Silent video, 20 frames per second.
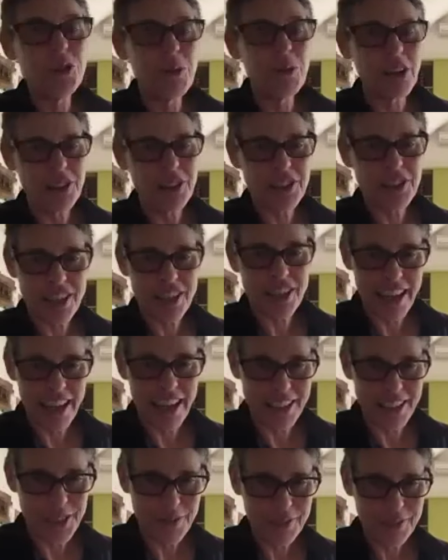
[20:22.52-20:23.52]
I boom
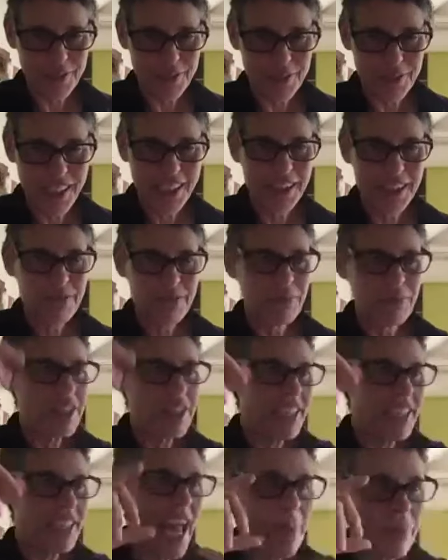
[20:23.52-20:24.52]
onto stage
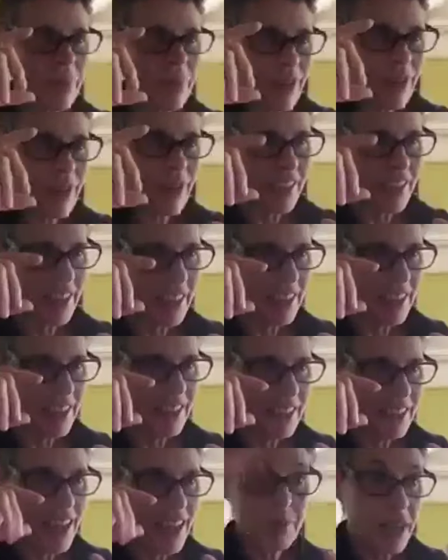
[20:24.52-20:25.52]
with a camera,
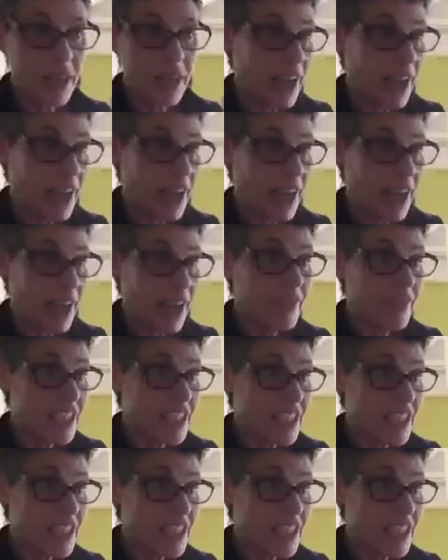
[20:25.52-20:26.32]
I think. I mean, I